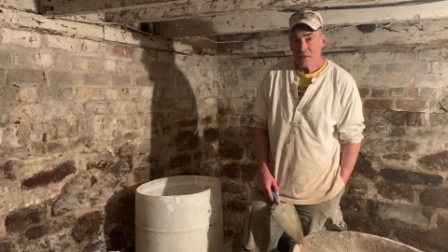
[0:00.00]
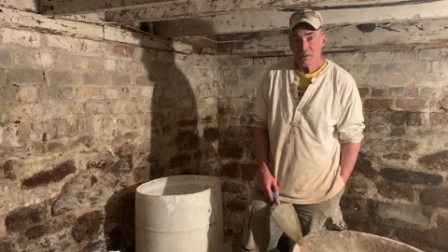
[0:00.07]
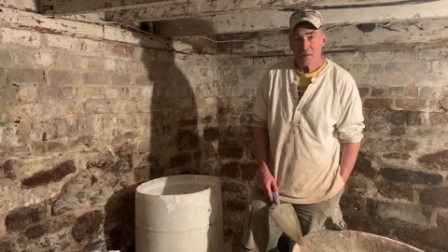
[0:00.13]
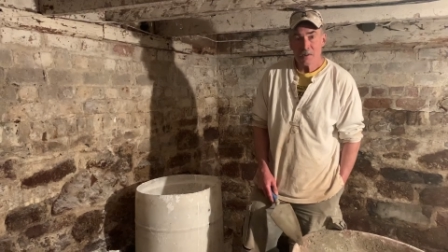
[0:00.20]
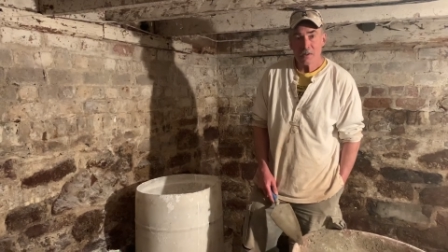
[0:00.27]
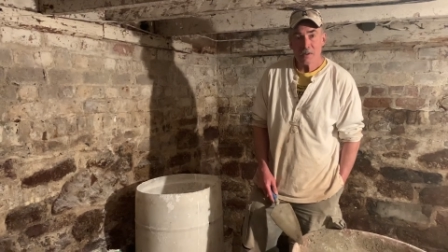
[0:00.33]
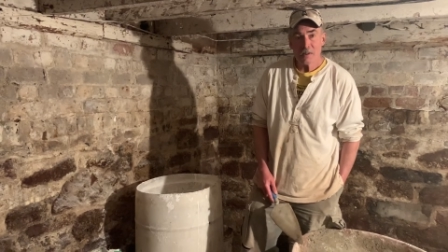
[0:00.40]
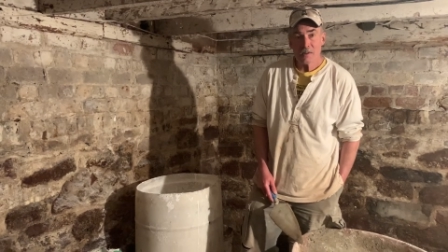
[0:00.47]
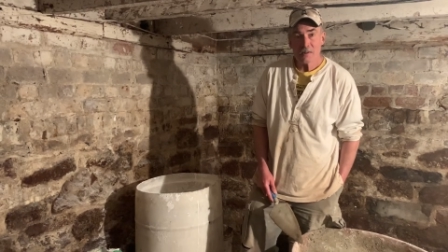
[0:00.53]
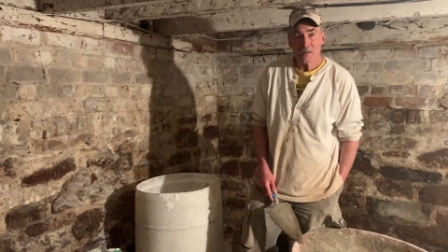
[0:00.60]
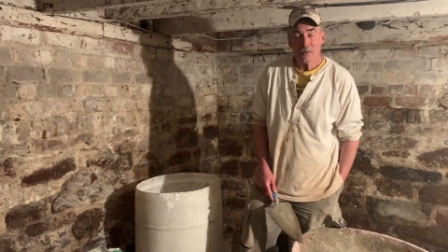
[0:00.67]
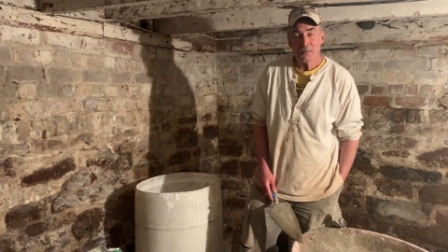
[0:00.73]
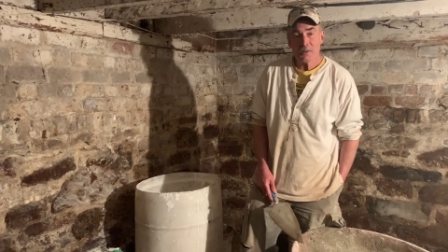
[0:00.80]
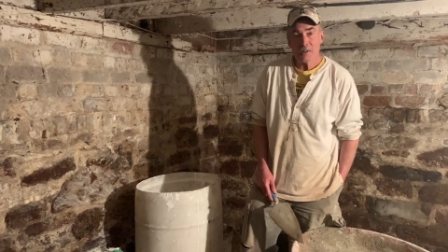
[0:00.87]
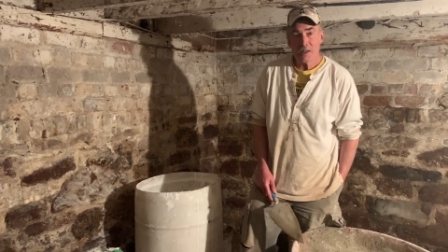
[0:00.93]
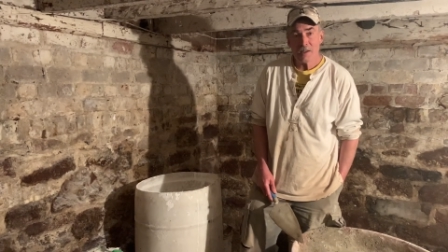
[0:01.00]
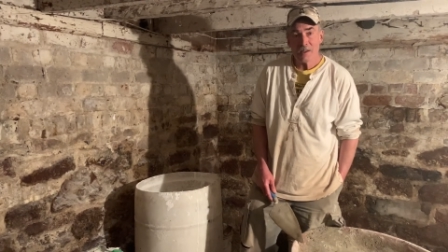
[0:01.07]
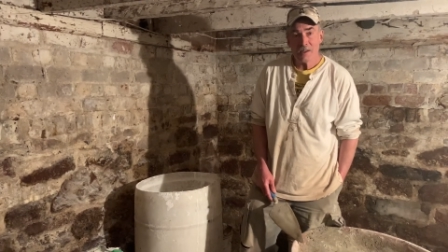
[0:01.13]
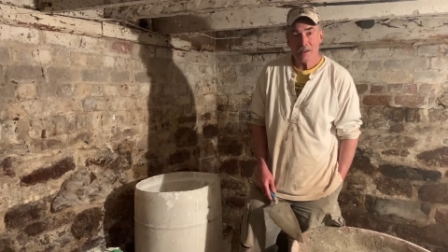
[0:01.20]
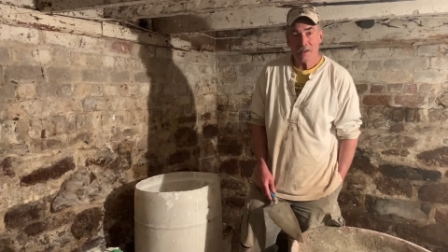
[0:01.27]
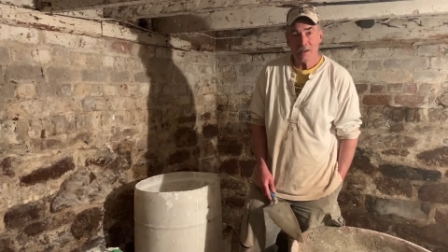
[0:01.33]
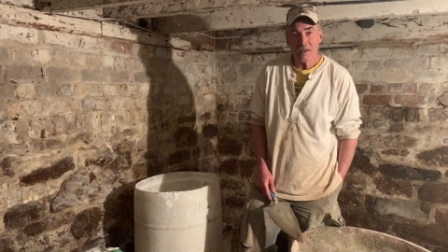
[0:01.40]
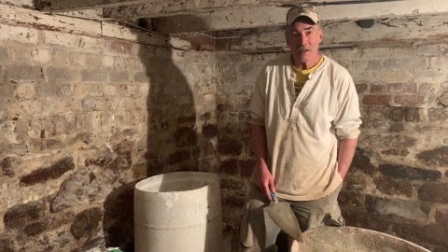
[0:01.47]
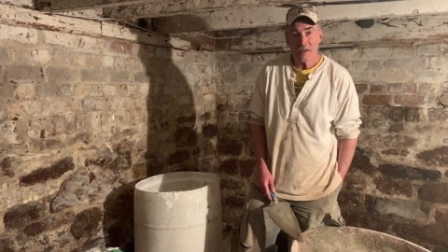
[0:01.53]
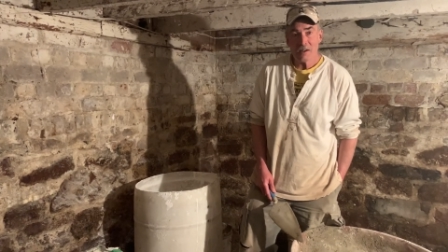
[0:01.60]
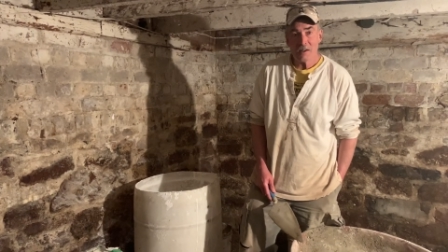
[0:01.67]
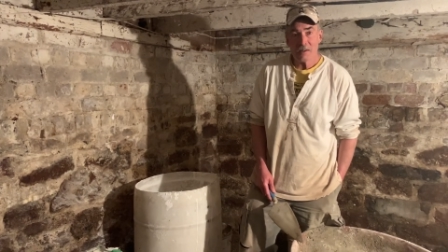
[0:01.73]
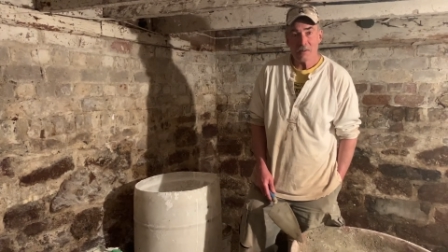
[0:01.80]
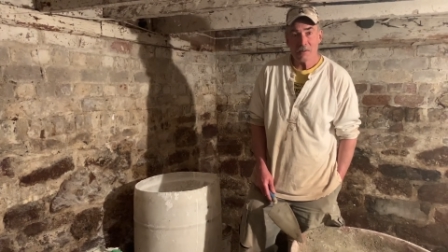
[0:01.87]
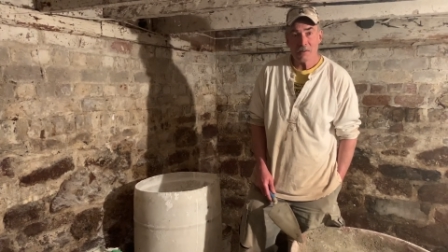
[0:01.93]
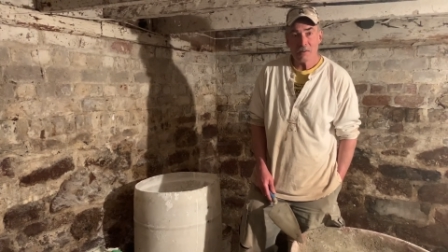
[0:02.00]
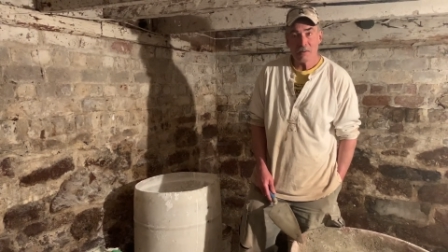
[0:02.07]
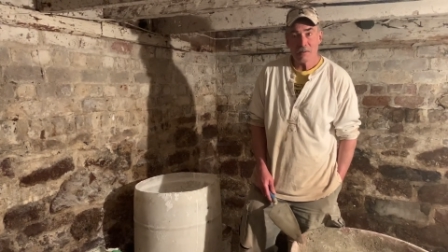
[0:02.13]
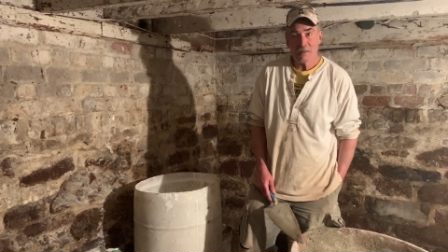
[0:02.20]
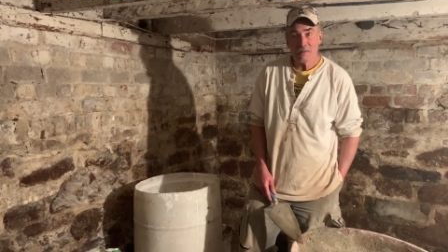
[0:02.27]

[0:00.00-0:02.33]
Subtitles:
series every day on